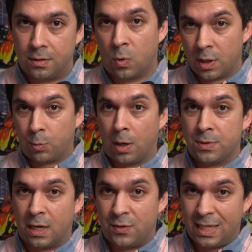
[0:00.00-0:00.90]
One of the problems
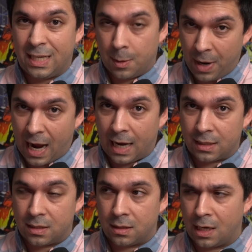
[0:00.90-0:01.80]
that I've seen in the
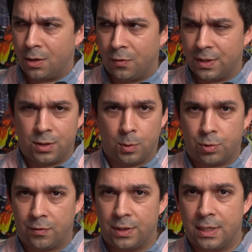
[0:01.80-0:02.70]
past, I don't know if it's still
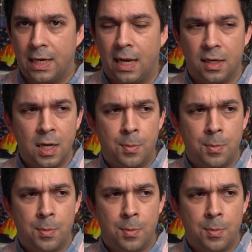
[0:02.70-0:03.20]
prevalent today,